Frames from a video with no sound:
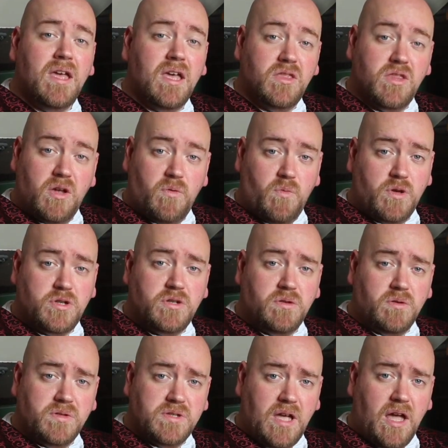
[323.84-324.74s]
in the
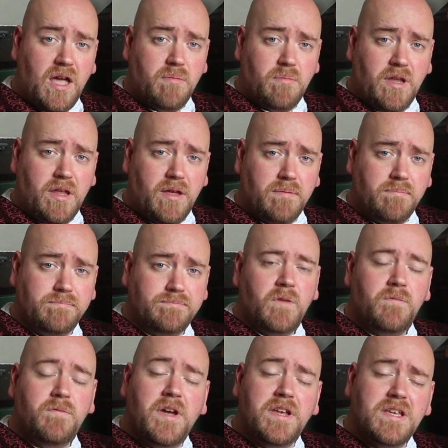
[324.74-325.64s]
original timeline.
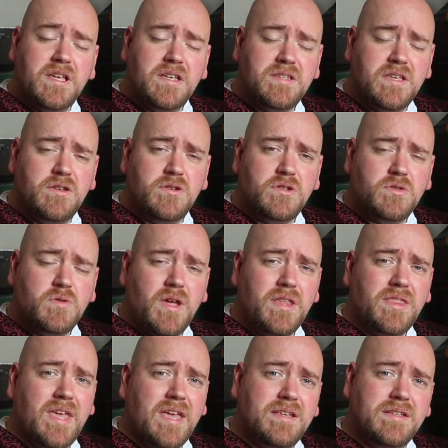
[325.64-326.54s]
Finding his inner
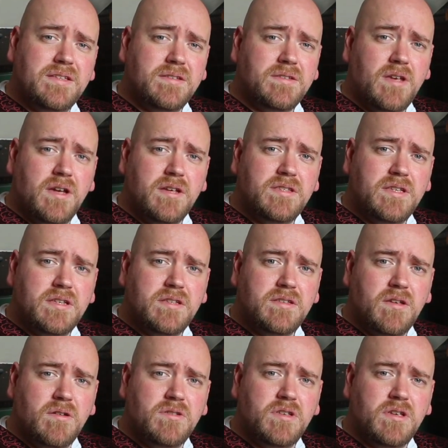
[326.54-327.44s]
strength, Eddie decides that
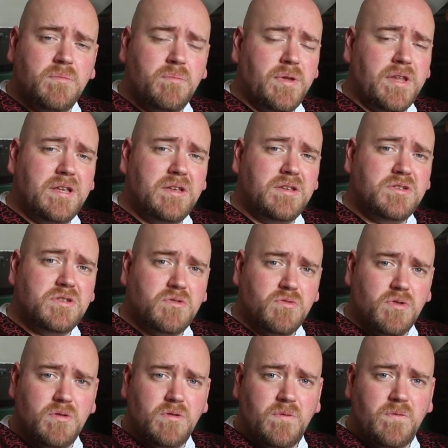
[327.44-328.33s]
he's going to completely
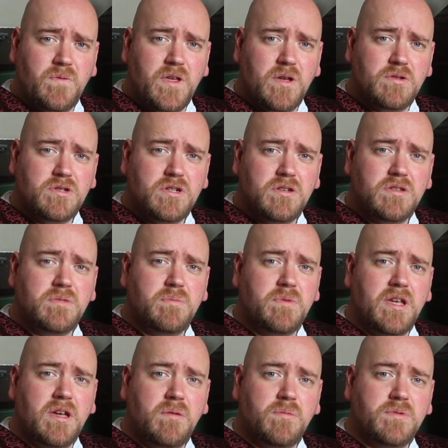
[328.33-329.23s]
screw the future to
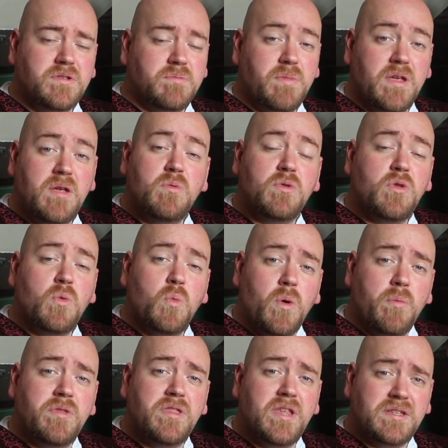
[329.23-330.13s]
be able to be with the
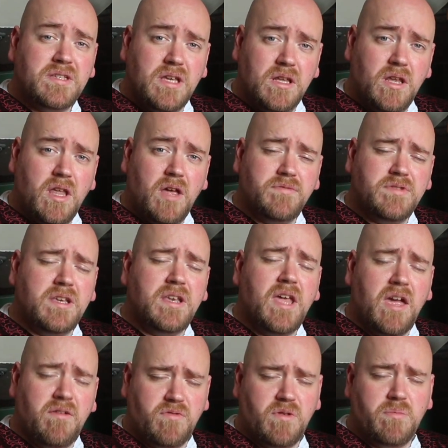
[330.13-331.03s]
woman that he loves,
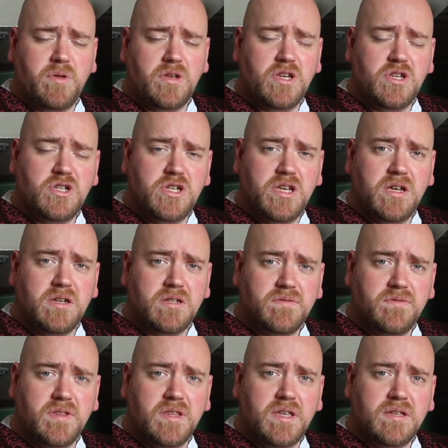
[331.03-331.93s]
and everybody
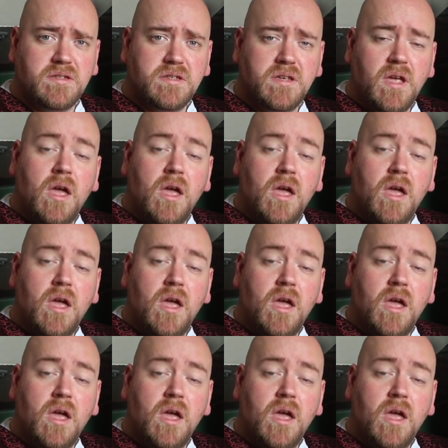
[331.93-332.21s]
cheers for this.